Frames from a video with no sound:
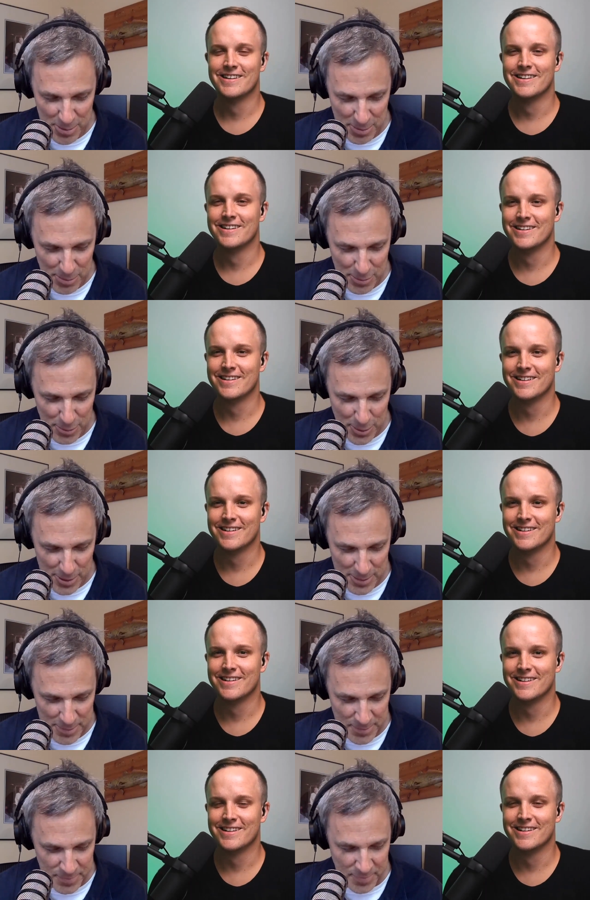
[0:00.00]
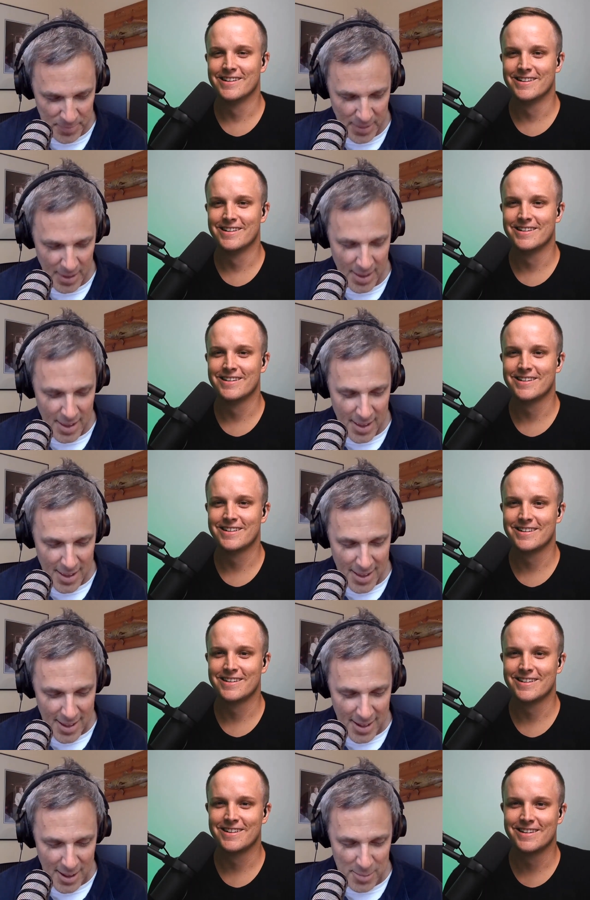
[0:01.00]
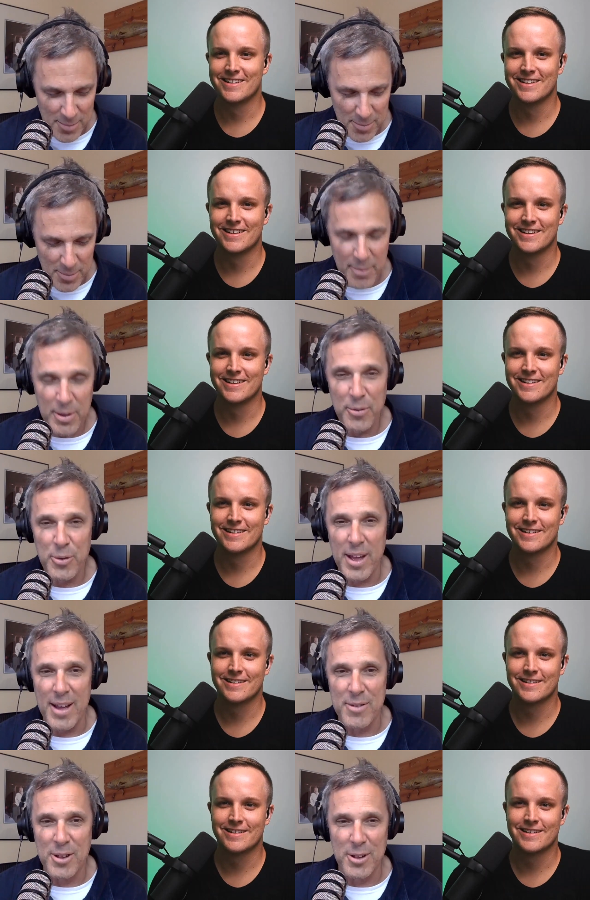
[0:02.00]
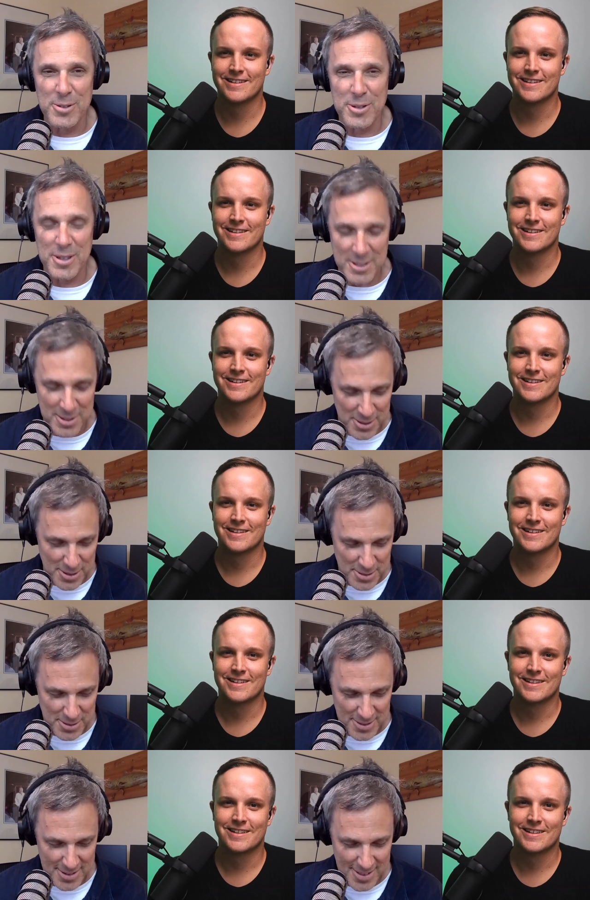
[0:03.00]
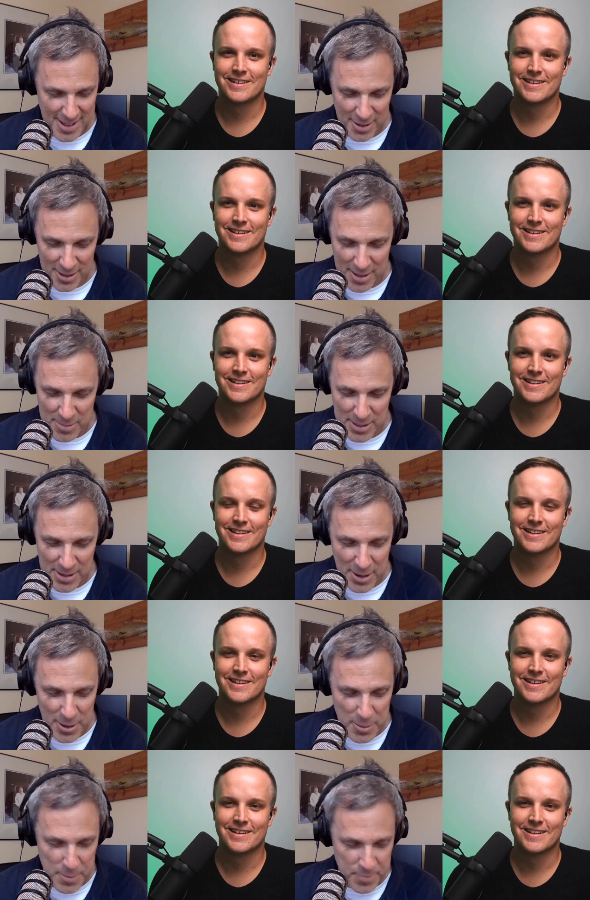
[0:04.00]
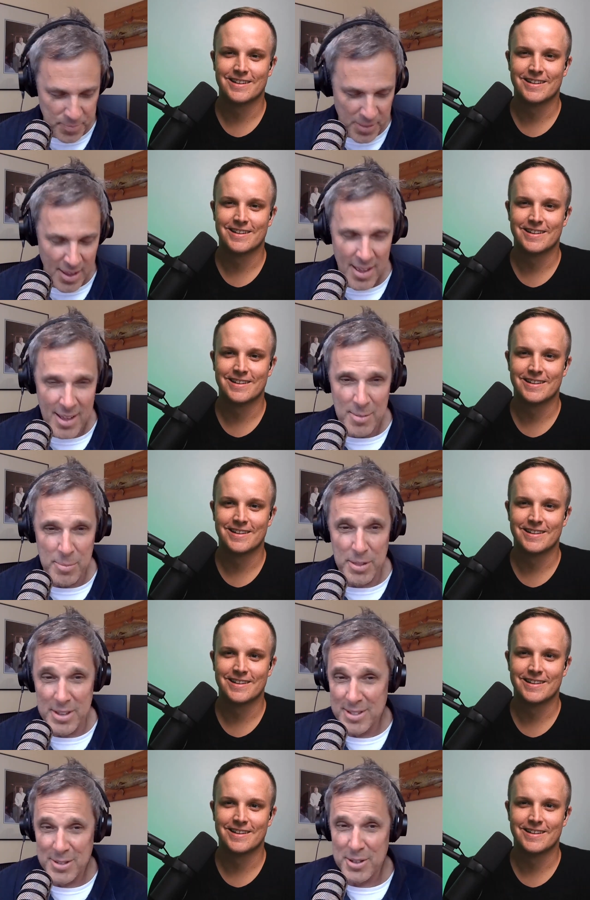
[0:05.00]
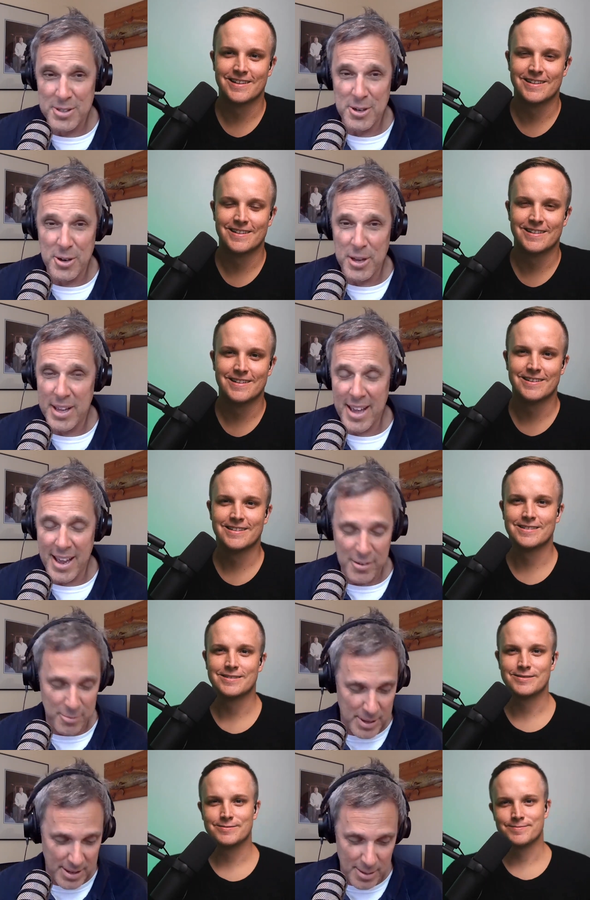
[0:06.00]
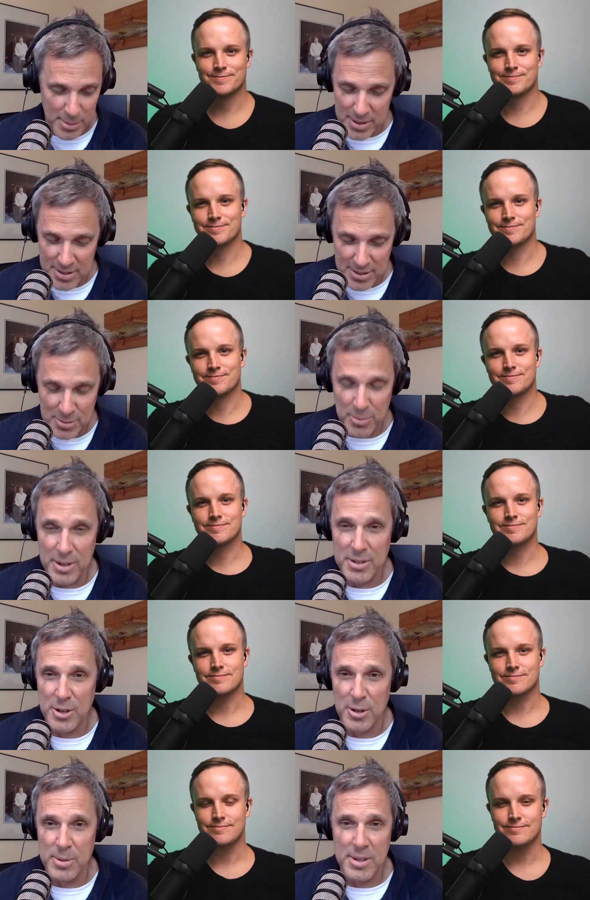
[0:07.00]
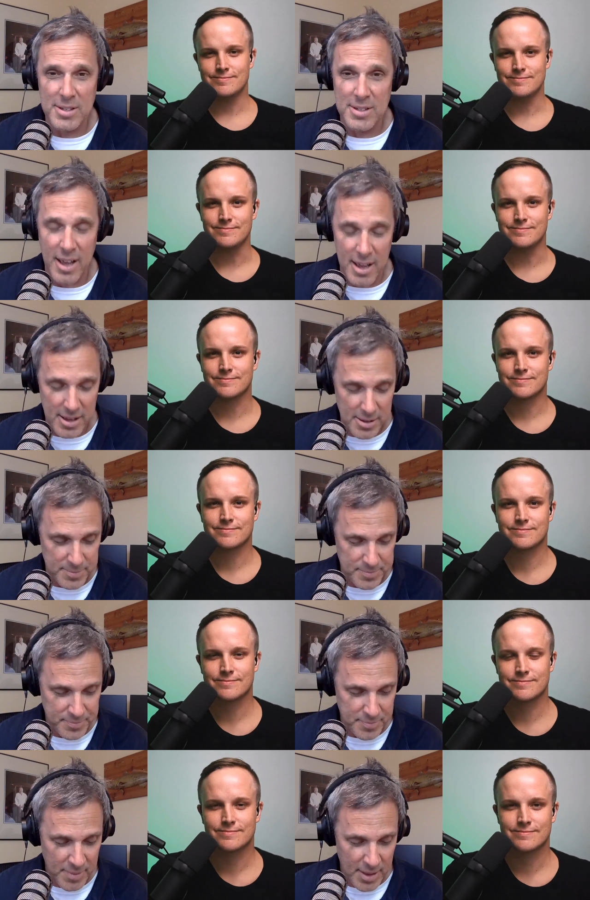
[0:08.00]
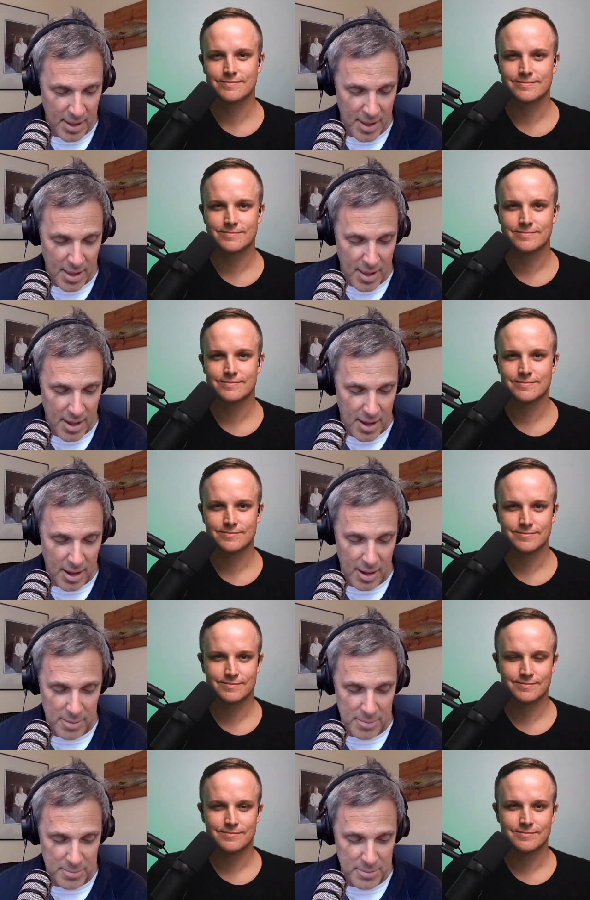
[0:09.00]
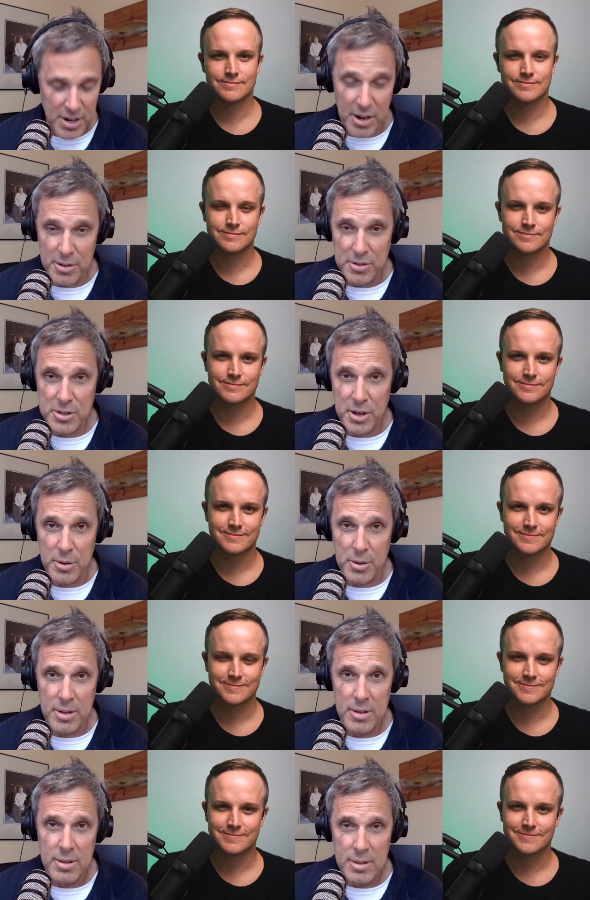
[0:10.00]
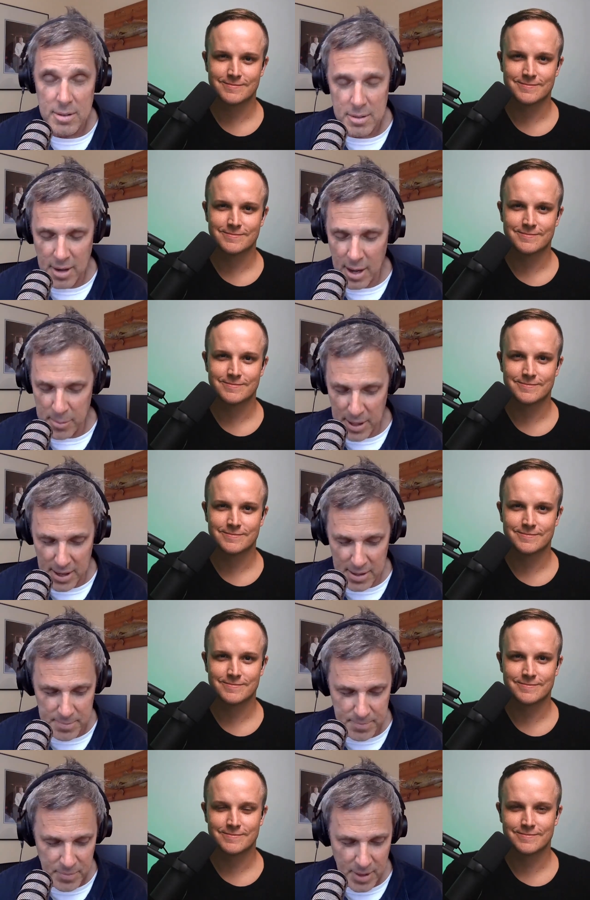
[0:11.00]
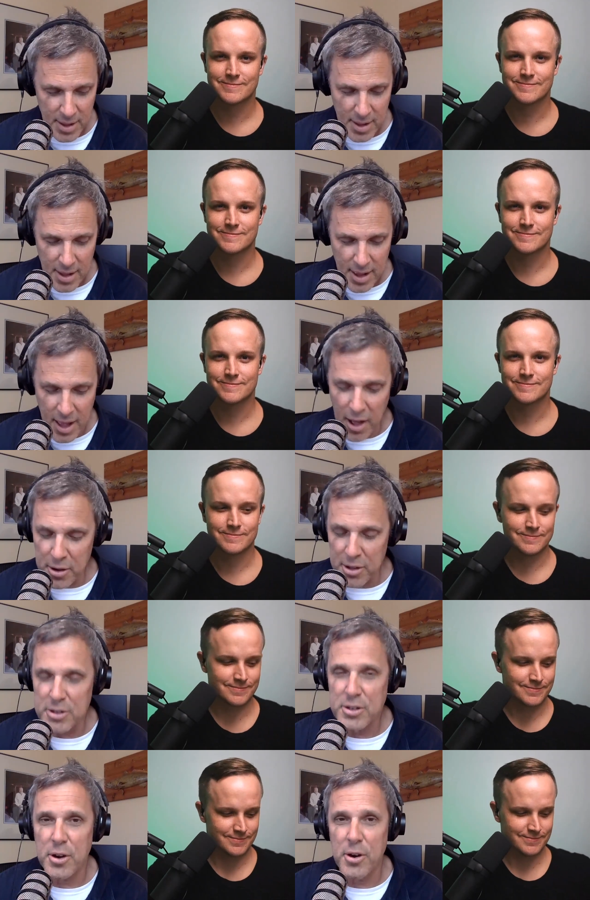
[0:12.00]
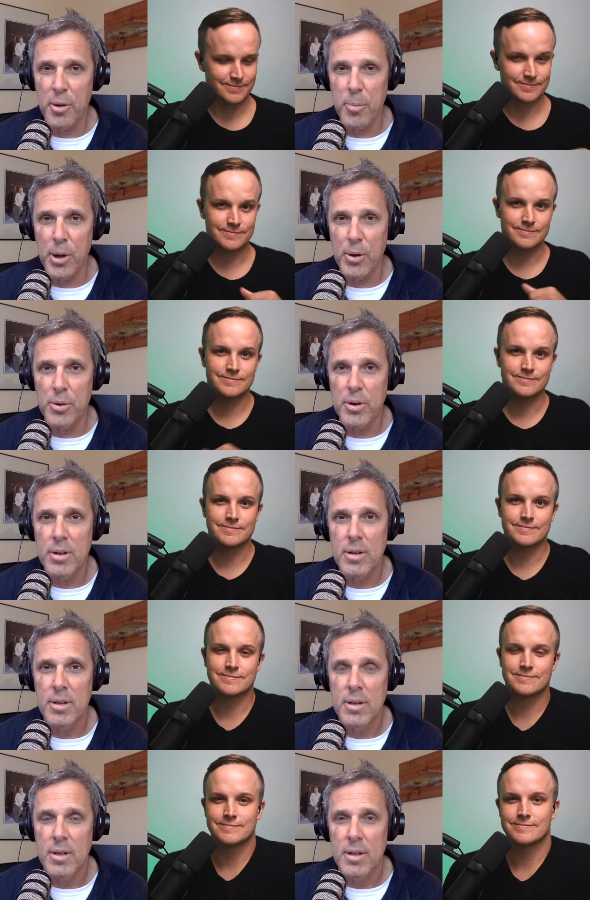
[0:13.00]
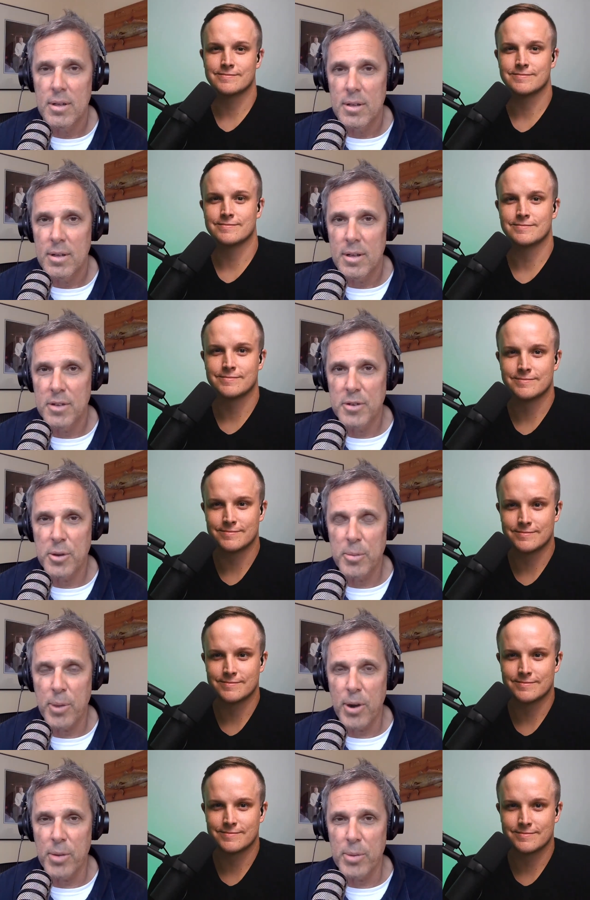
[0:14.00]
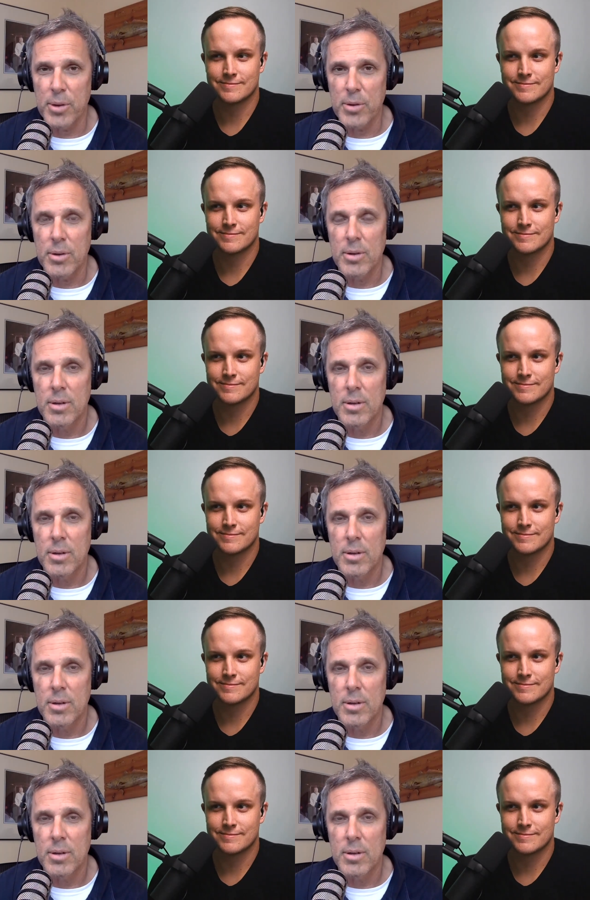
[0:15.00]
Speaker 1: me before. Um, maybe if we have close listeners, they'll let me know. But this is the joke he gave me. I mean, this is what he told me to say. Um, Terrell's joke, not mine. How do you turn a boat into a party boat?